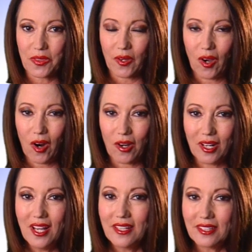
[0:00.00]
to the heart.
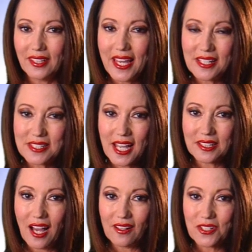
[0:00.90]
The latest
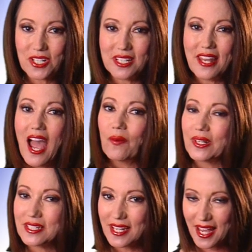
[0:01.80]
technology now
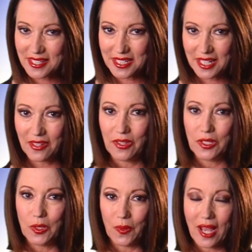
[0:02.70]
in testing in the
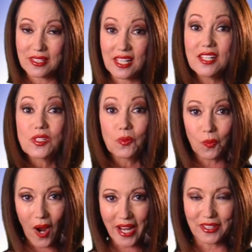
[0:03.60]
U.S. is a
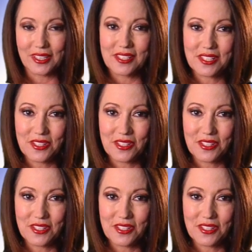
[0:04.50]
wireless